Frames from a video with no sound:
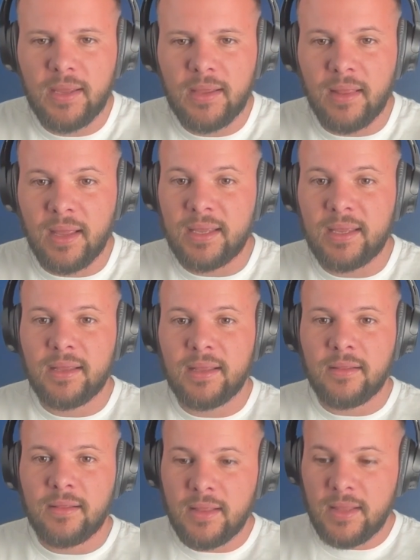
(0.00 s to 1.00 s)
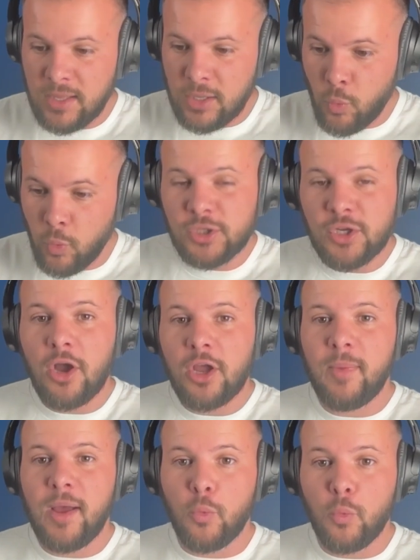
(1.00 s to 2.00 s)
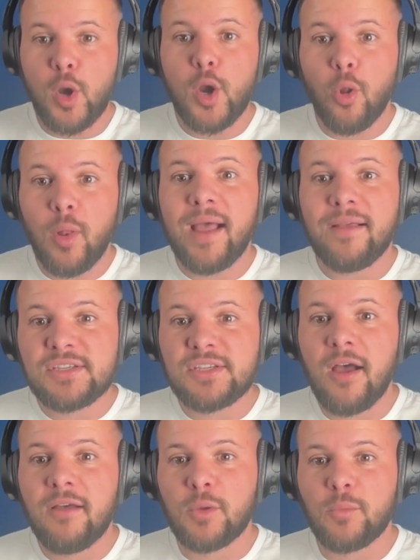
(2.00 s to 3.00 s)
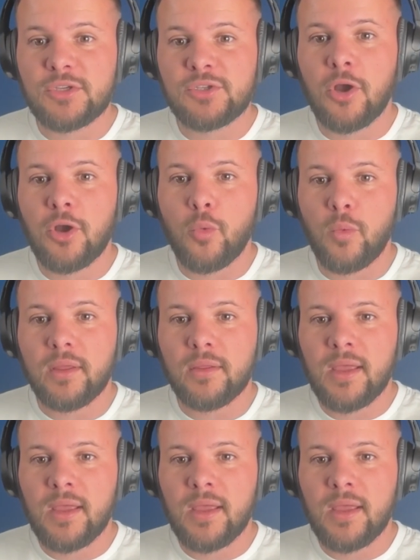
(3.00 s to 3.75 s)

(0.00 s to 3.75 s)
Like we're talking about real life stuff that we struggle with.